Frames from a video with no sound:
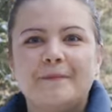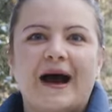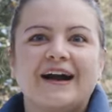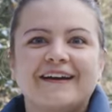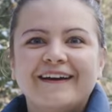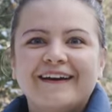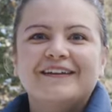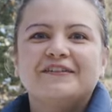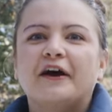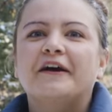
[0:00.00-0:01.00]
him back.
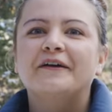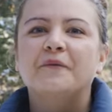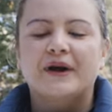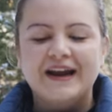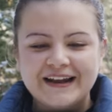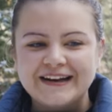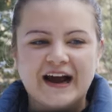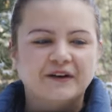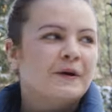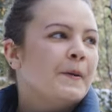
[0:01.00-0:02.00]
So we're here
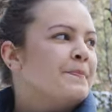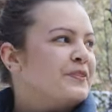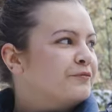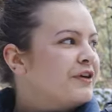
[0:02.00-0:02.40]
now the